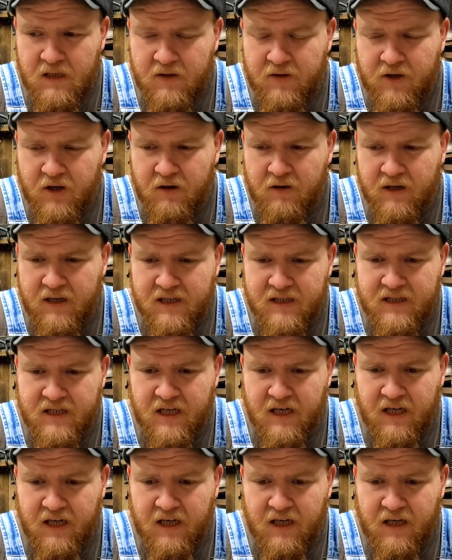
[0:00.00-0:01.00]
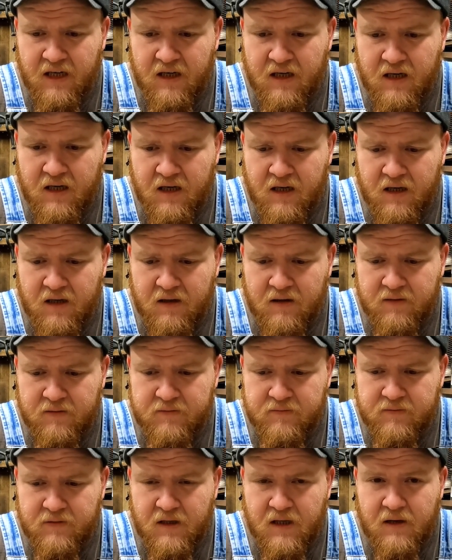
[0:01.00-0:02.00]
there is I
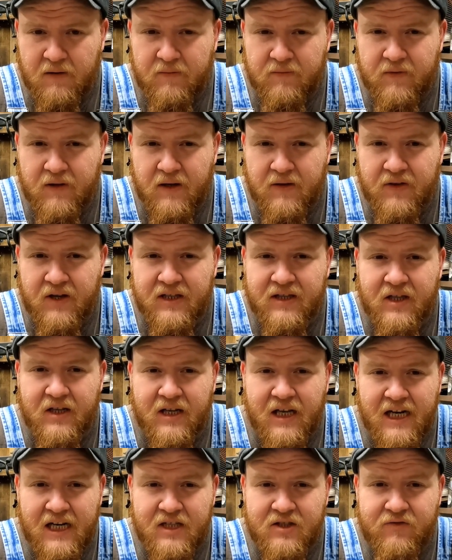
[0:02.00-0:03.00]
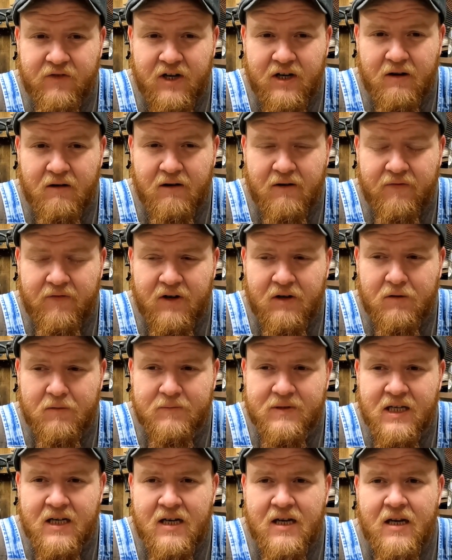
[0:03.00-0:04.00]
think the last video I
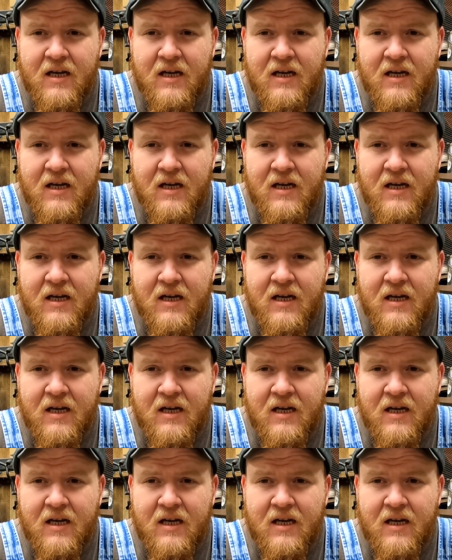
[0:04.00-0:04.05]
filmed,